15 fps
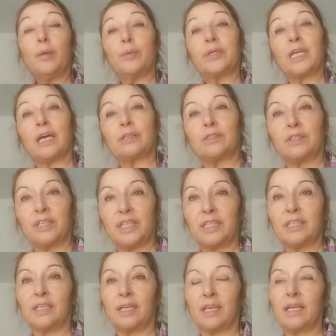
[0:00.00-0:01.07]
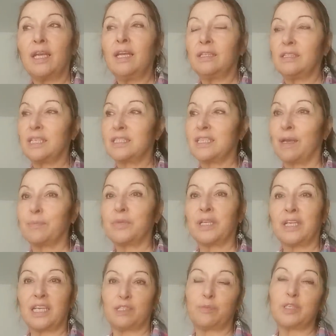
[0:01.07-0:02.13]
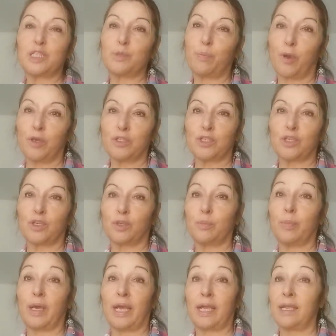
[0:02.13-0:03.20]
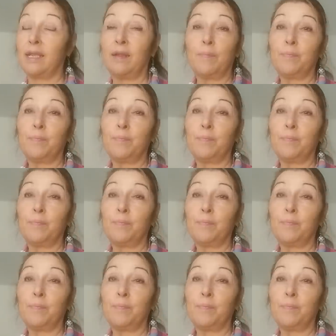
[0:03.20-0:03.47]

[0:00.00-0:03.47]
without reading that something has been sponsored by